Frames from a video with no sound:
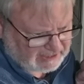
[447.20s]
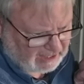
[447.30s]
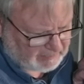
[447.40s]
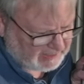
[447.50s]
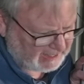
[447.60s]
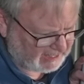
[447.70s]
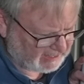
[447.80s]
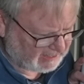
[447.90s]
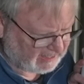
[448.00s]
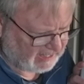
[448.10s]
hub there,
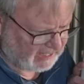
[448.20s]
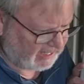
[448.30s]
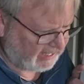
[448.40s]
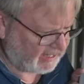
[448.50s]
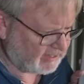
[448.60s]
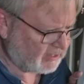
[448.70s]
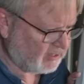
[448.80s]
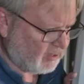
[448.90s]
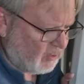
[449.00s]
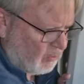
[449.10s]
and
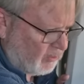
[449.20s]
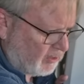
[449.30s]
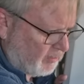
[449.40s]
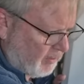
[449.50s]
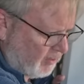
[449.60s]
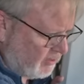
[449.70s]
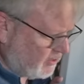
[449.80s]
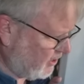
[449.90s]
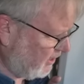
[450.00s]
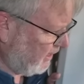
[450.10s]
all of the components